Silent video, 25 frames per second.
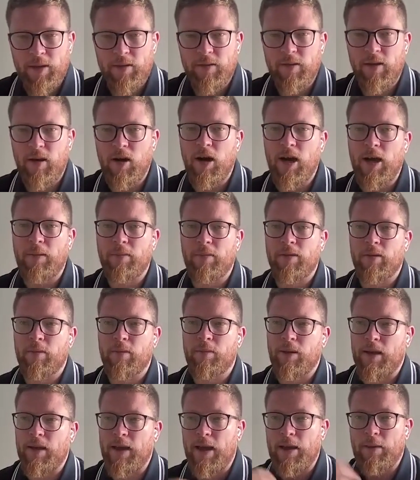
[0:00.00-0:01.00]
economic
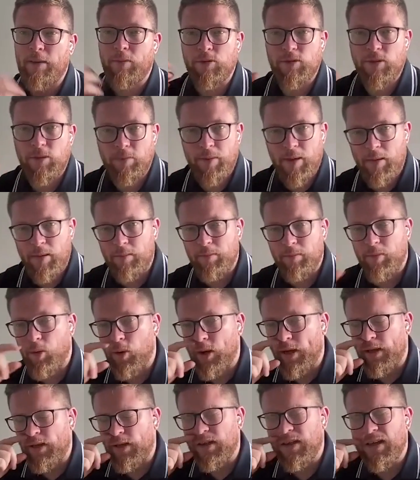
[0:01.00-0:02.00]
times, and being able to
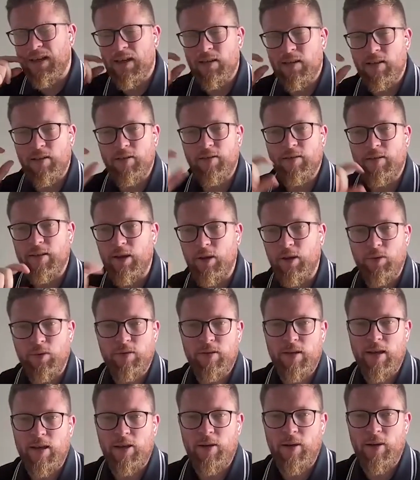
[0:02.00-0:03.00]
pinpoint the
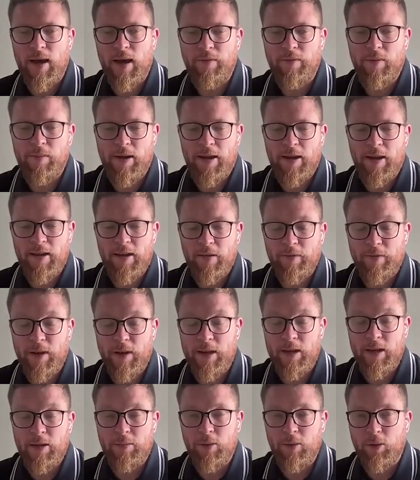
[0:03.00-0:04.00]
skill set you have
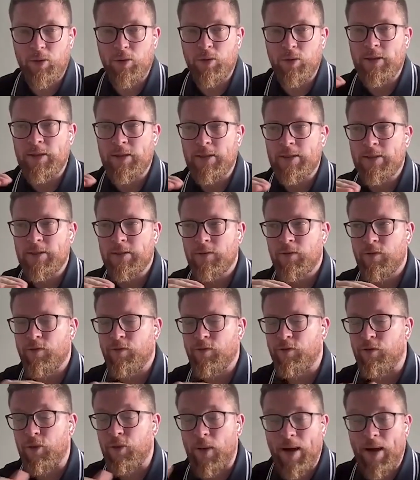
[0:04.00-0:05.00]
available
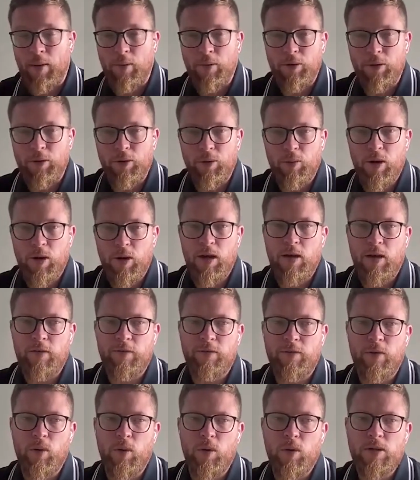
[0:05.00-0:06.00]
throughout your
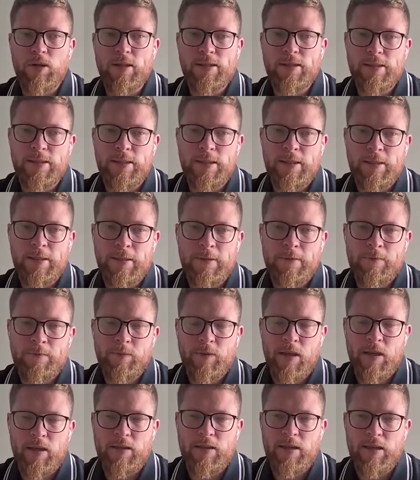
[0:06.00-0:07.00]
workforce
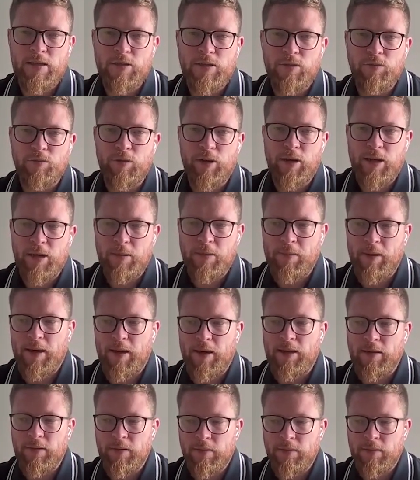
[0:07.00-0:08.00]
is a really
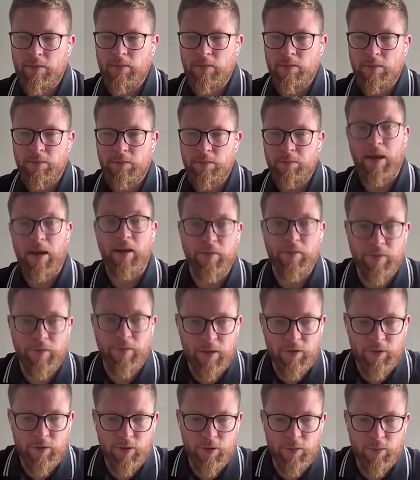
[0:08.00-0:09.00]
big
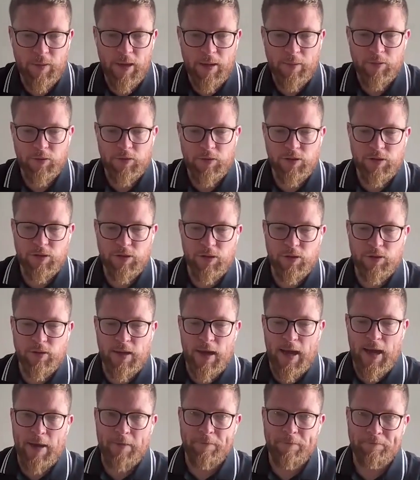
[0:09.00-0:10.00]
benefit to be able to
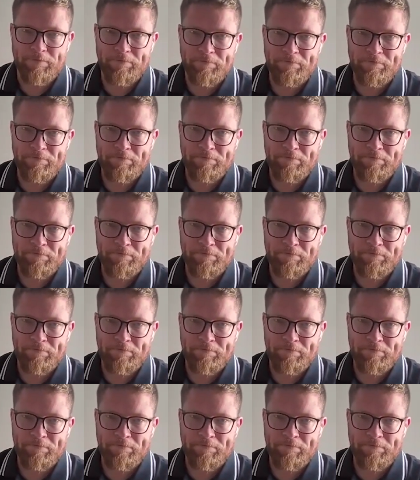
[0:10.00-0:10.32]
do that.